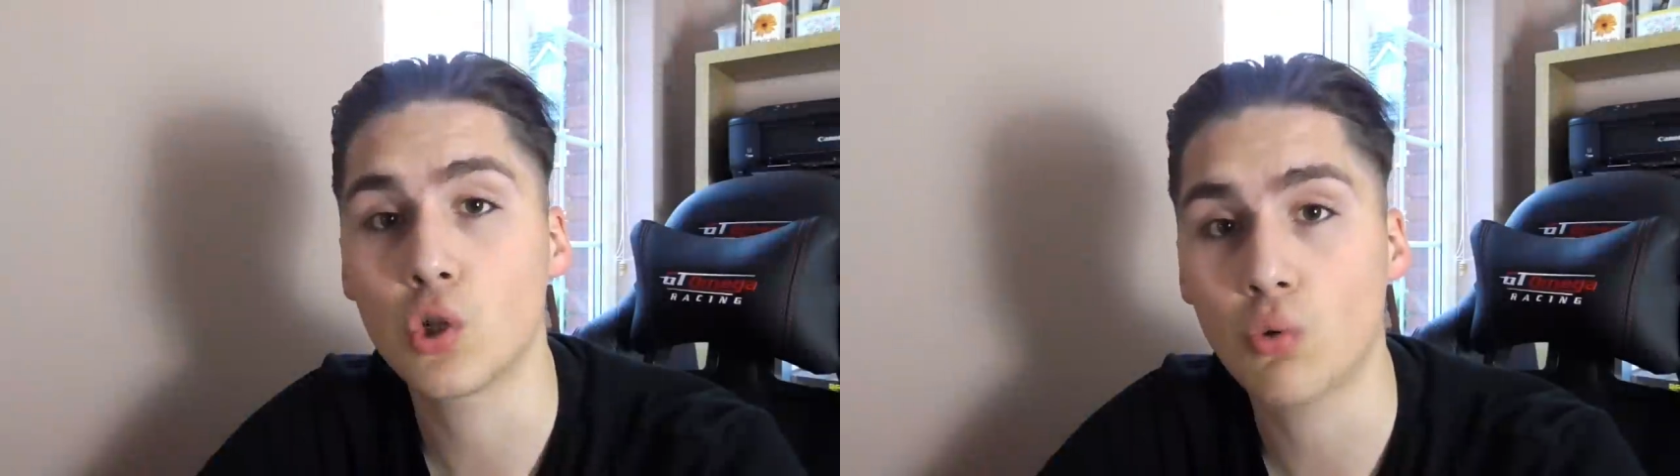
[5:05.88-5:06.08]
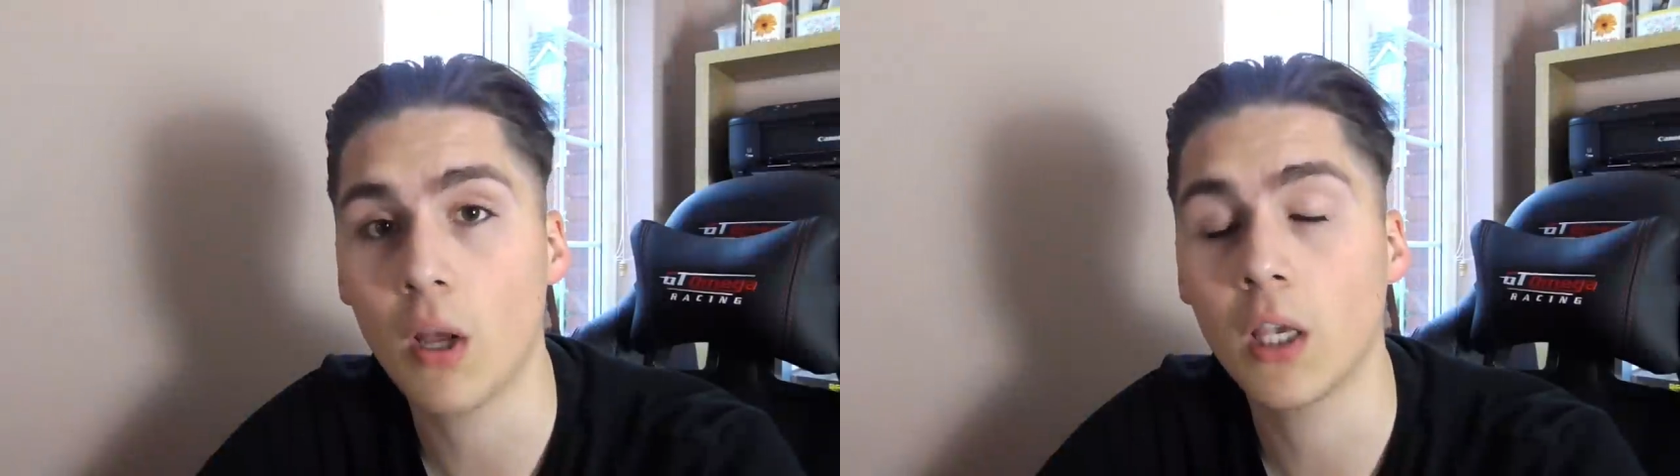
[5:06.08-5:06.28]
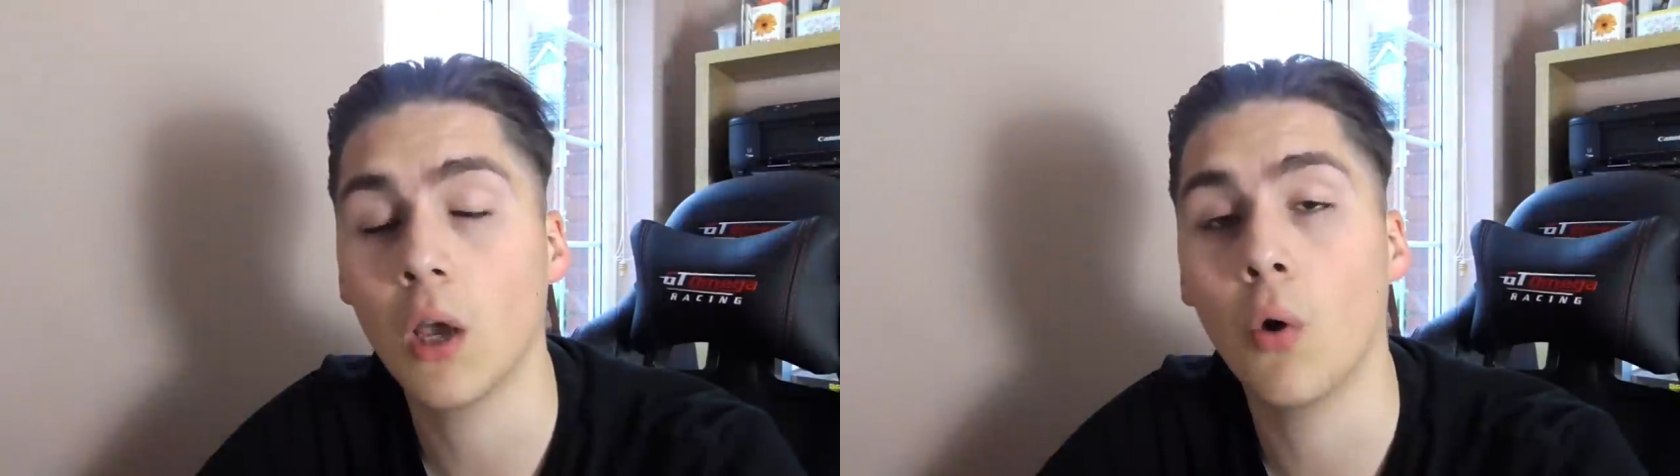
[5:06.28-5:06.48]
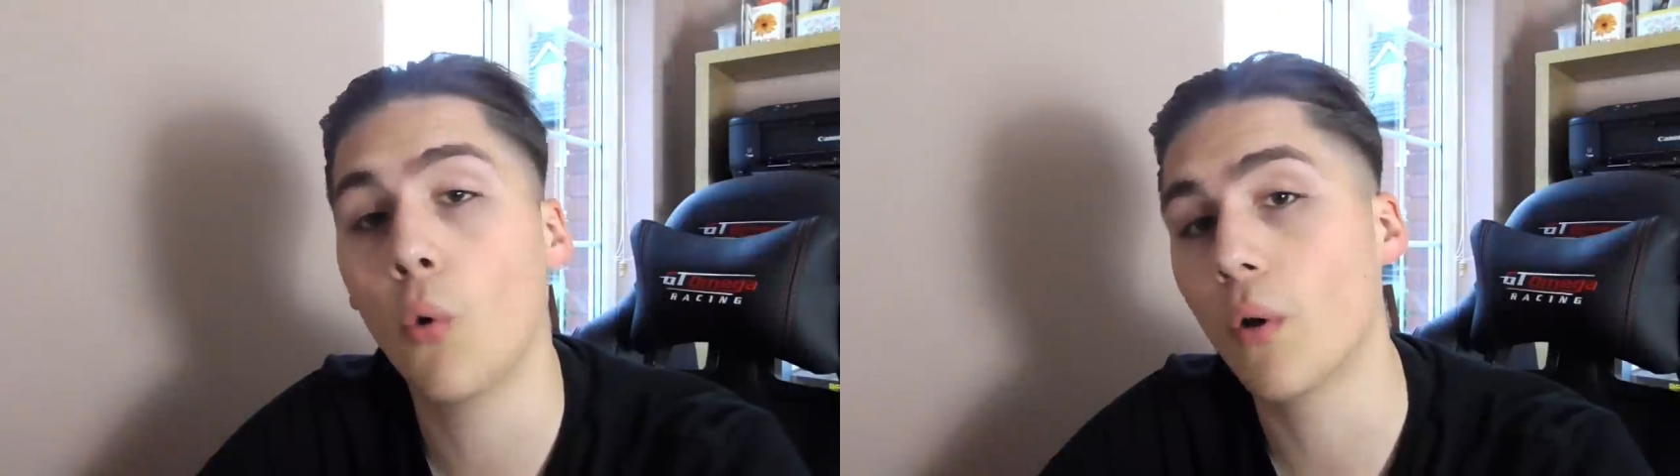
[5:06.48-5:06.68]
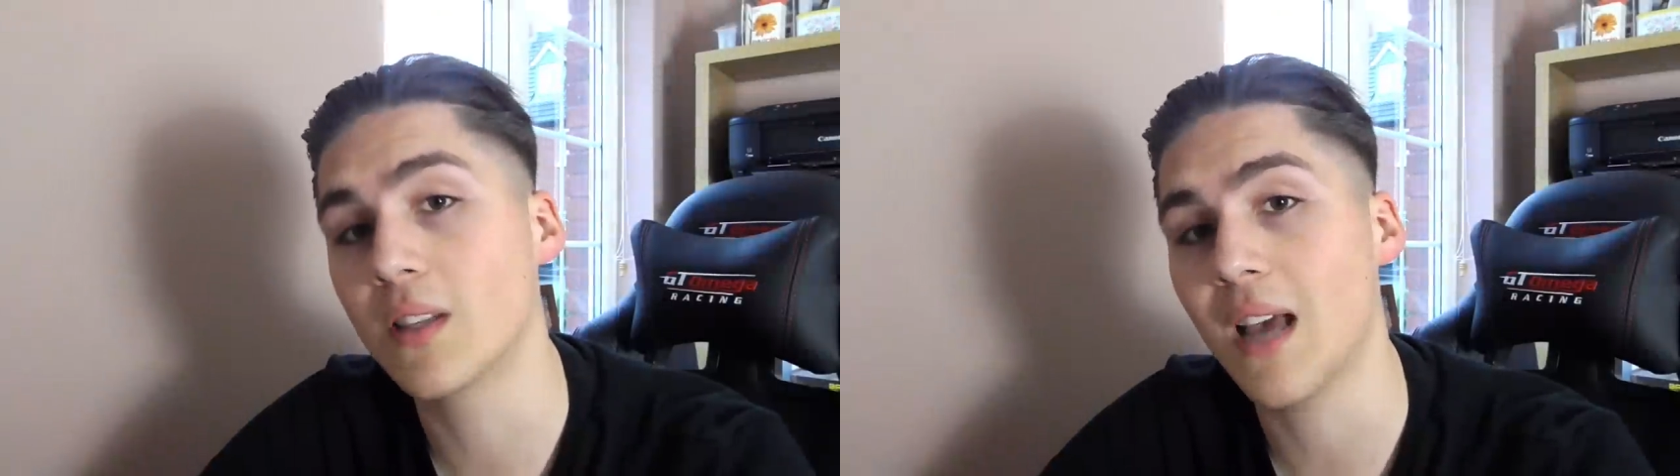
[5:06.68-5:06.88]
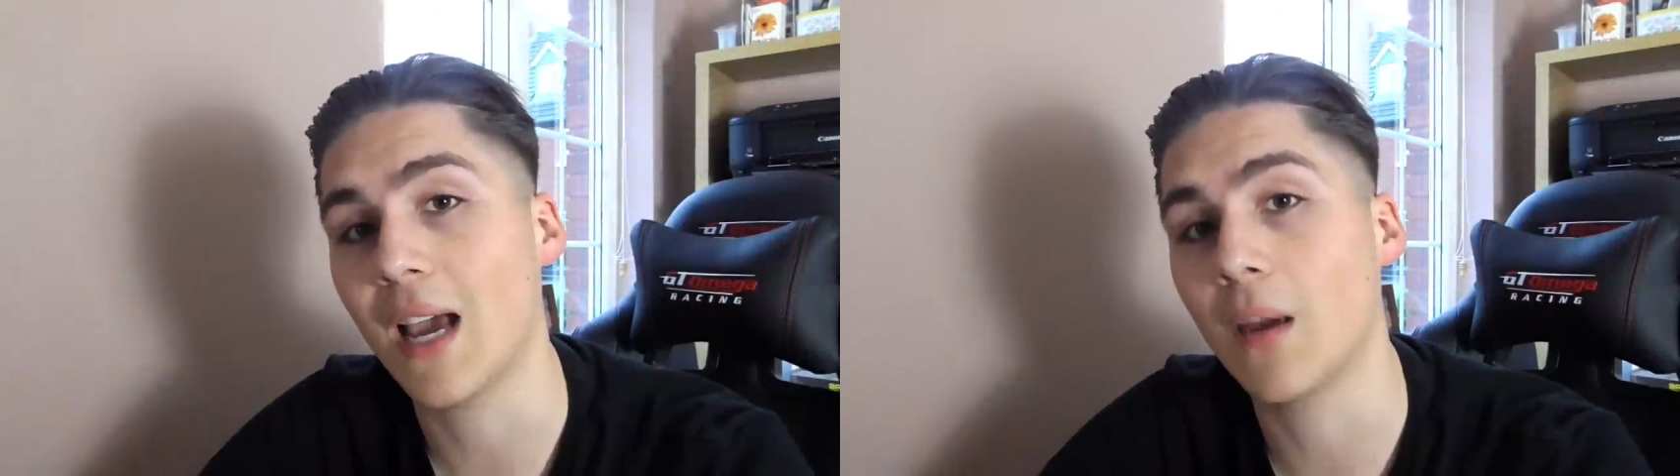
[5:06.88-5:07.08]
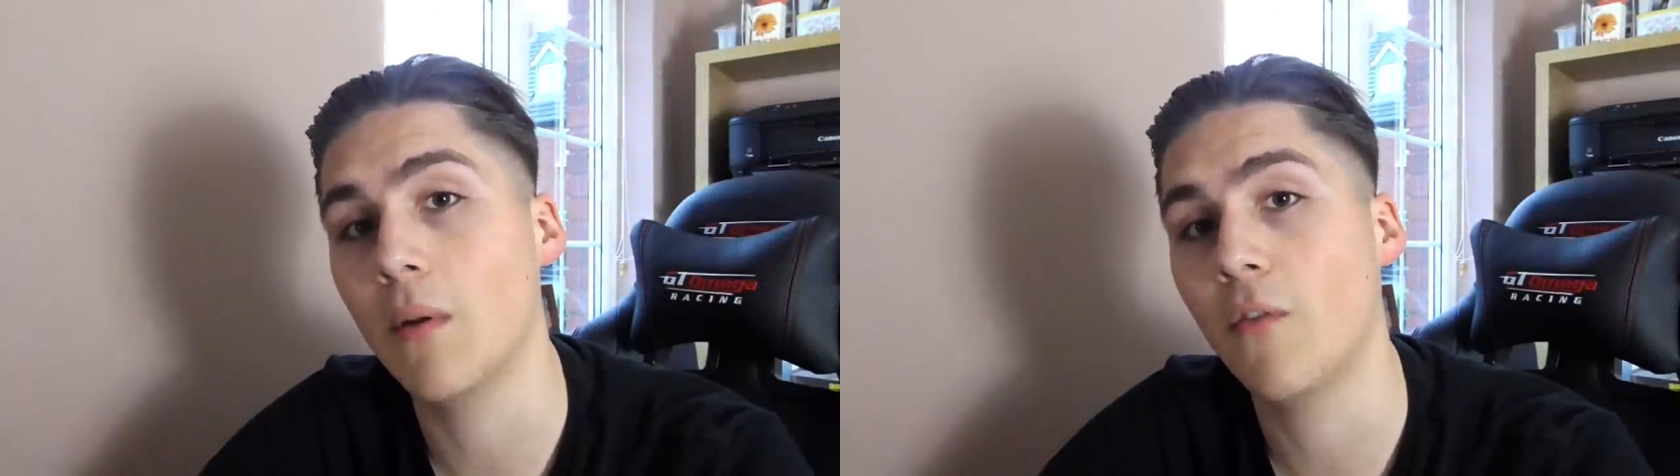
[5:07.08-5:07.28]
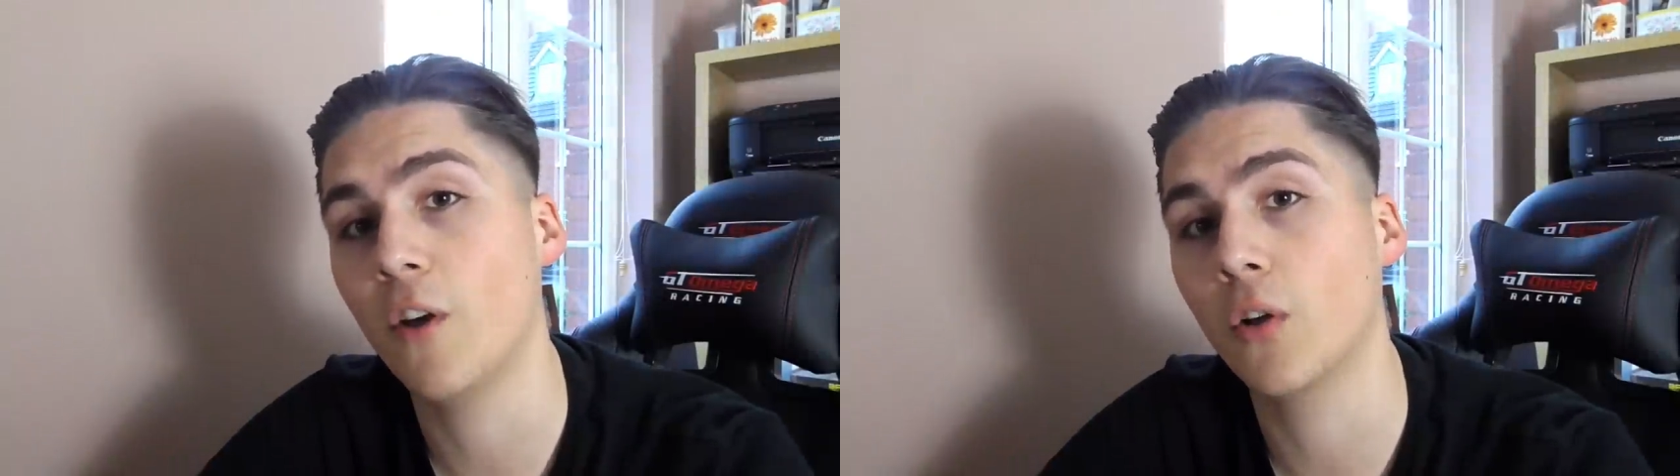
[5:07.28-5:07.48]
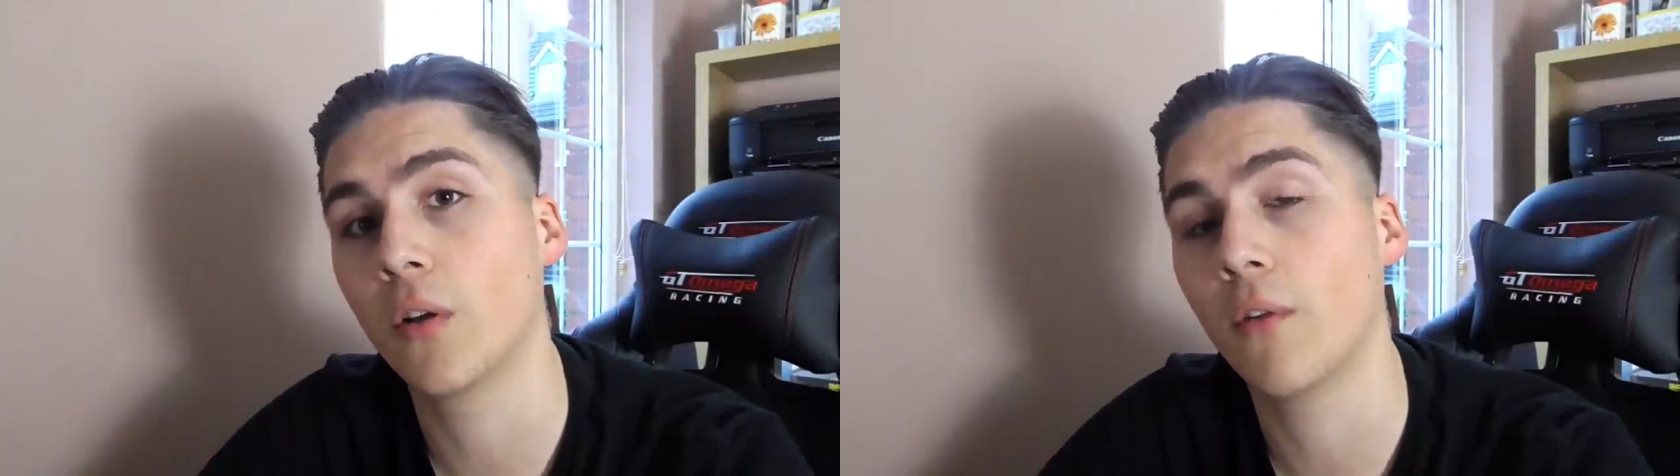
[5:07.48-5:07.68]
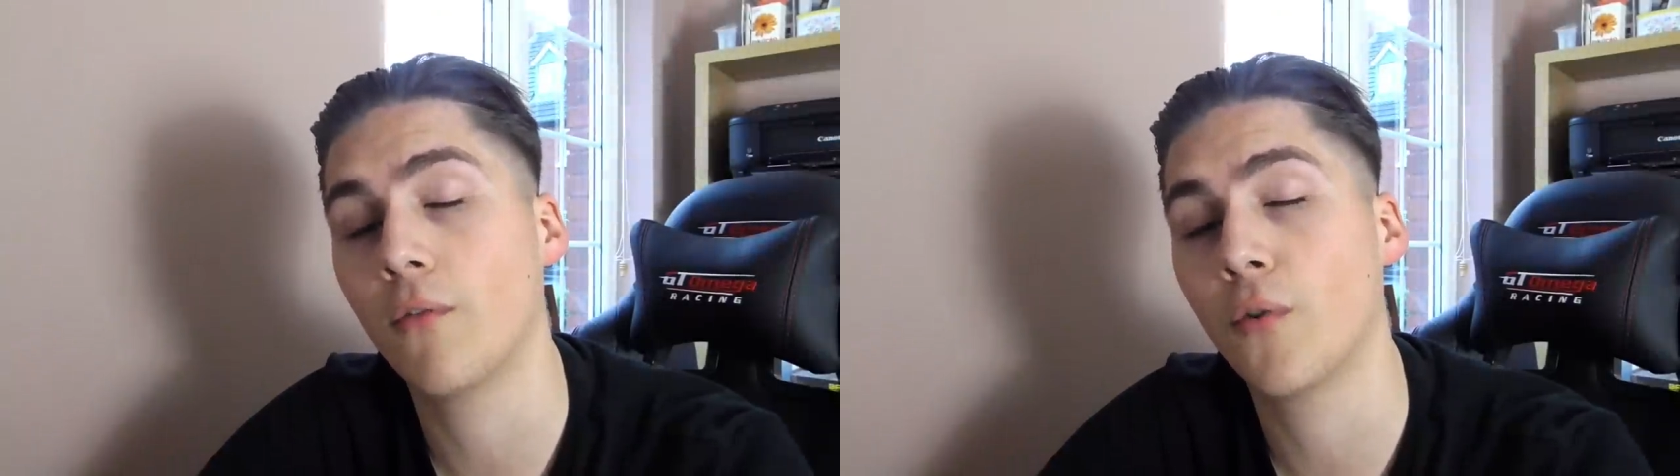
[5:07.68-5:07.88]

striker or an attacking midfield